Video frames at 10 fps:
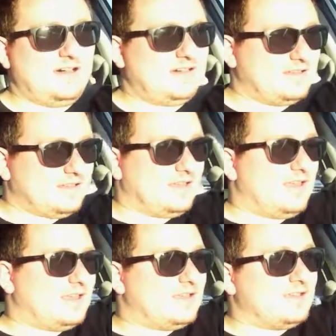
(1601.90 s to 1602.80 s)
uh,
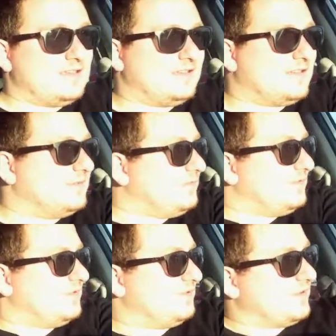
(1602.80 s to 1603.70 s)
and come up
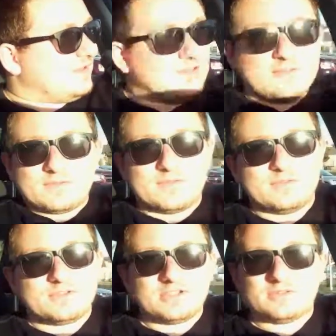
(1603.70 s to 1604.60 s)
with new ideas for
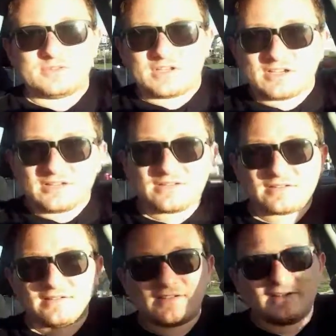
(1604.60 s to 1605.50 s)
new shows, guys
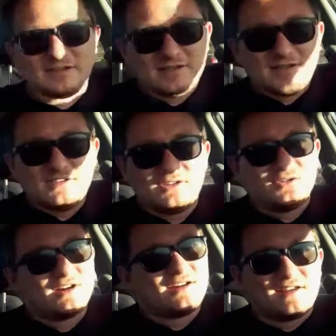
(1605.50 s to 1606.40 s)

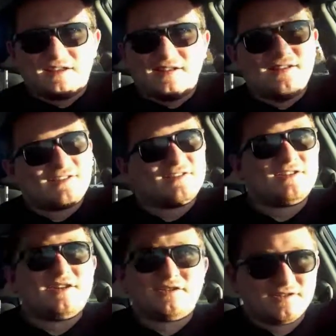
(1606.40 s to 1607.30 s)
you got any
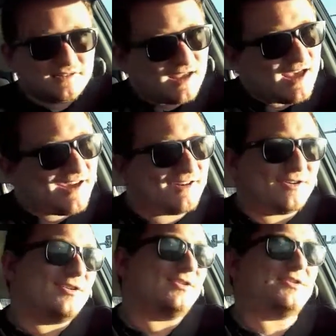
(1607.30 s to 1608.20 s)
suggestions at
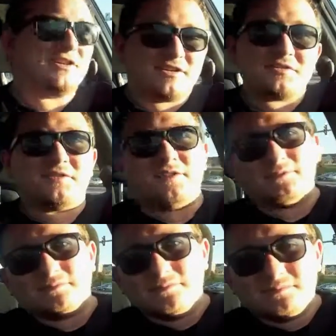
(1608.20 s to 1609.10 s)
all, you let us
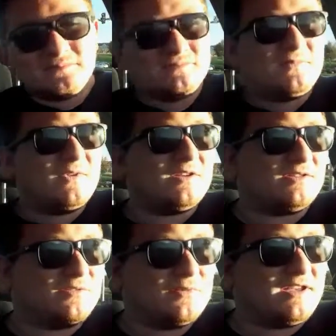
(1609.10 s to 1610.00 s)
know. You
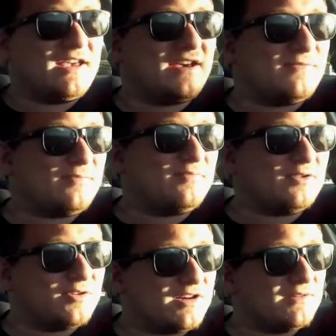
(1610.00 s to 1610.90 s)
know, we have
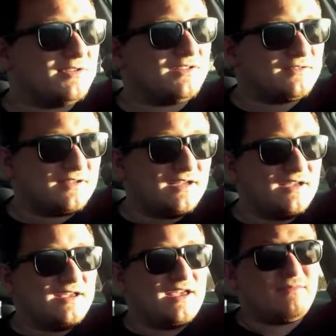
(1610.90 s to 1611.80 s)
programming
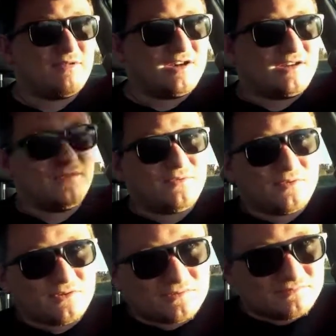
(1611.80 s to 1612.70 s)
in mind
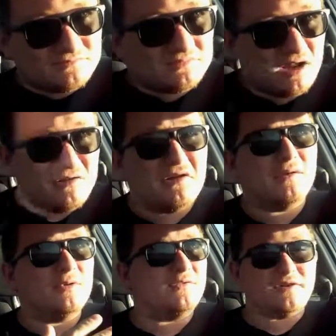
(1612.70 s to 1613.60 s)
for a
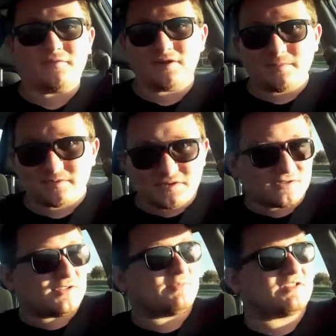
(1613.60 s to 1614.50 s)
number of different
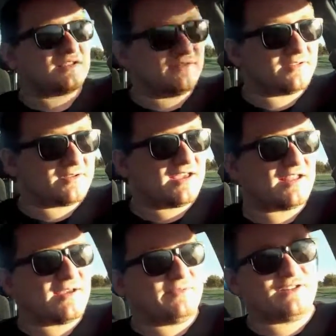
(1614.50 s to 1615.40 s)
episodes, but some of them
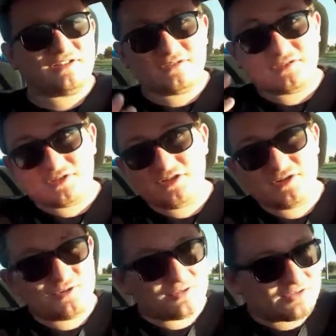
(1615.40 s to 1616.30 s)
can't happen until it
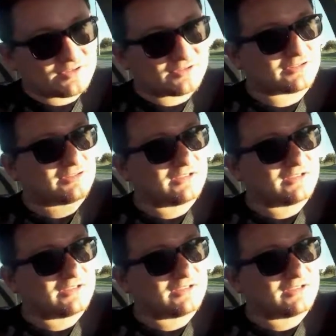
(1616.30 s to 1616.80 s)
snows, so